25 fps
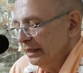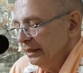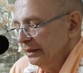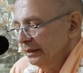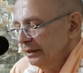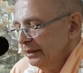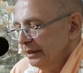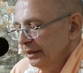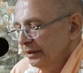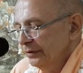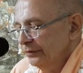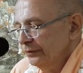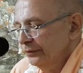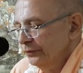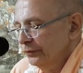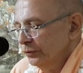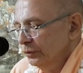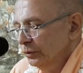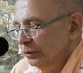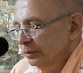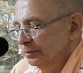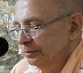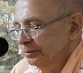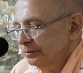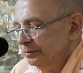
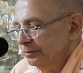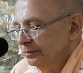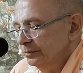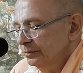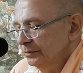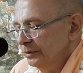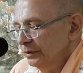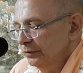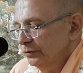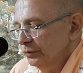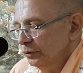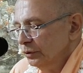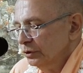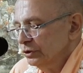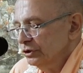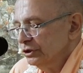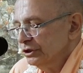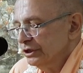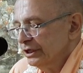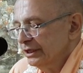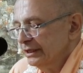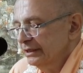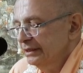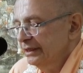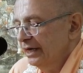Therefore, the word
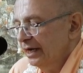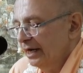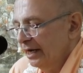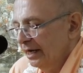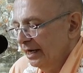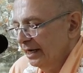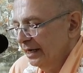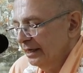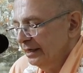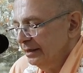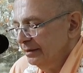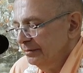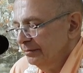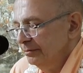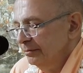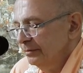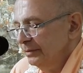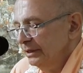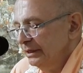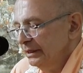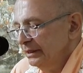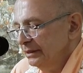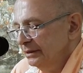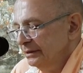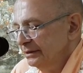Shraddha
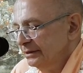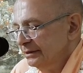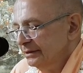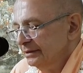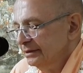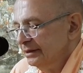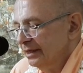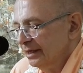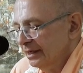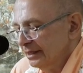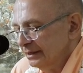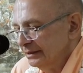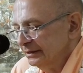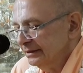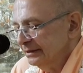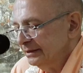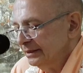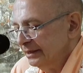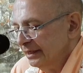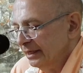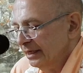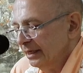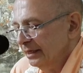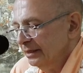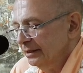means trust,
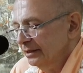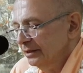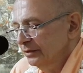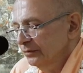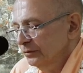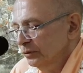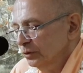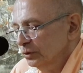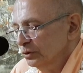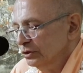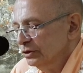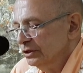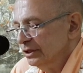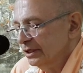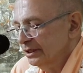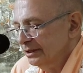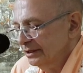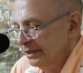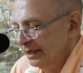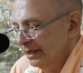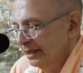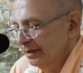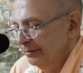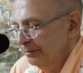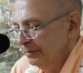and the word
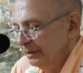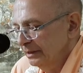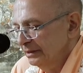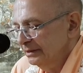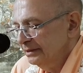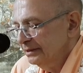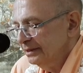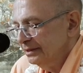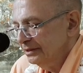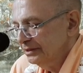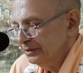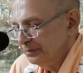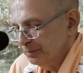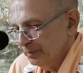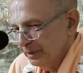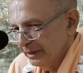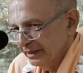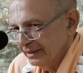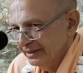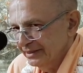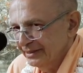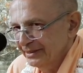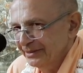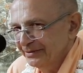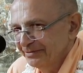Shraddha means
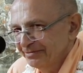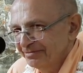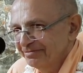respect.